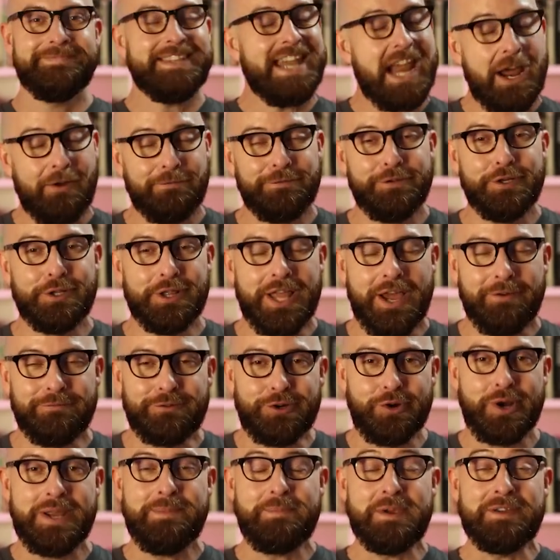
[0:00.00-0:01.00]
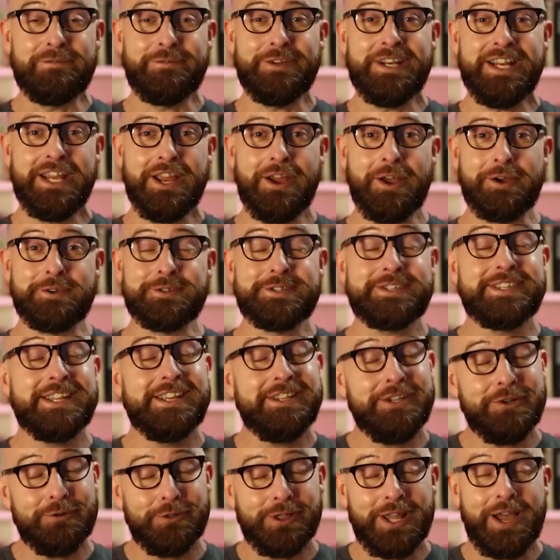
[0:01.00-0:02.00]
Now, if you love creepy videos,
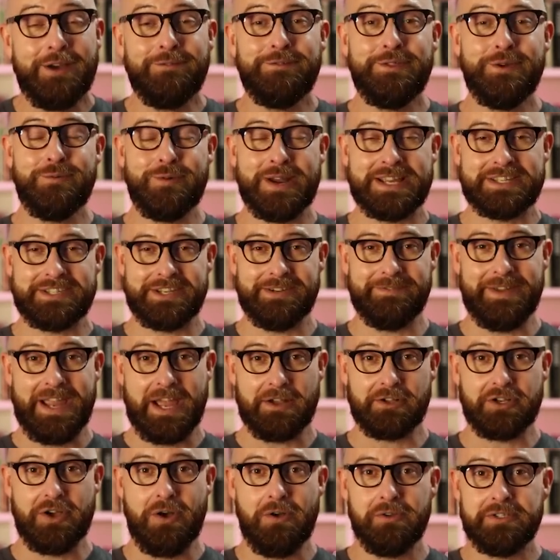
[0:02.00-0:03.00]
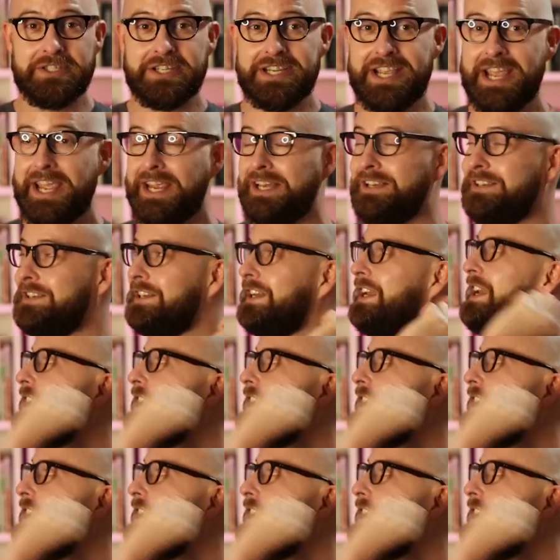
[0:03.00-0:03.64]
then you'll love the rest of our content.